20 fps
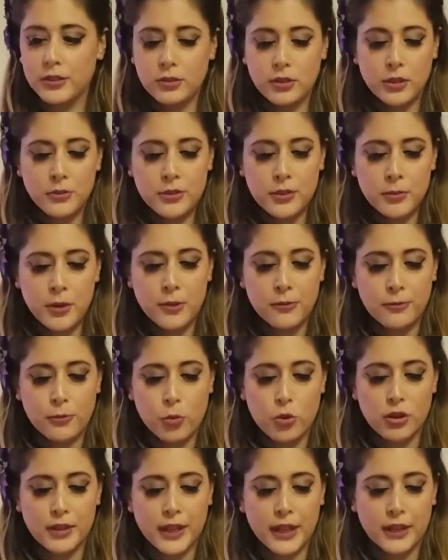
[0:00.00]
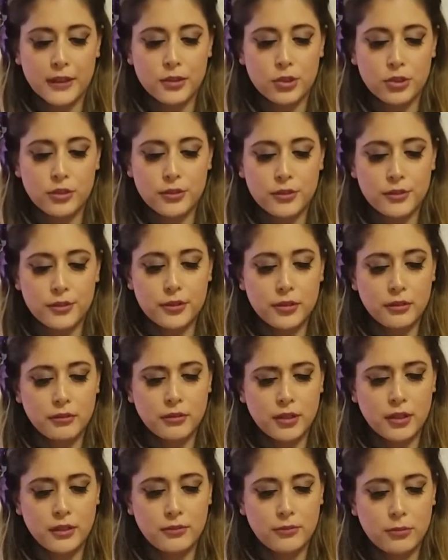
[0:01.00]
So that was about 4 dashes,
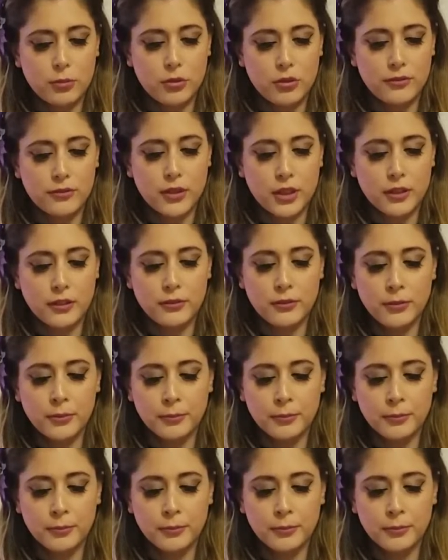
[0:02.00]
right? 4 or 5.